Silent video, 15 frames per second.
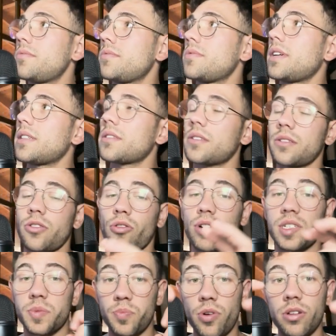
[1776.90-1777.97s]
that
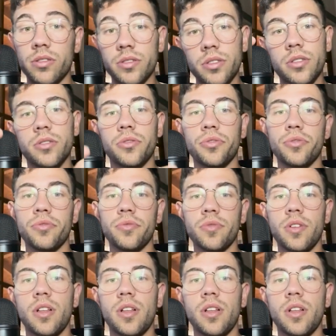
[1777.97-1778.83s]
correspond to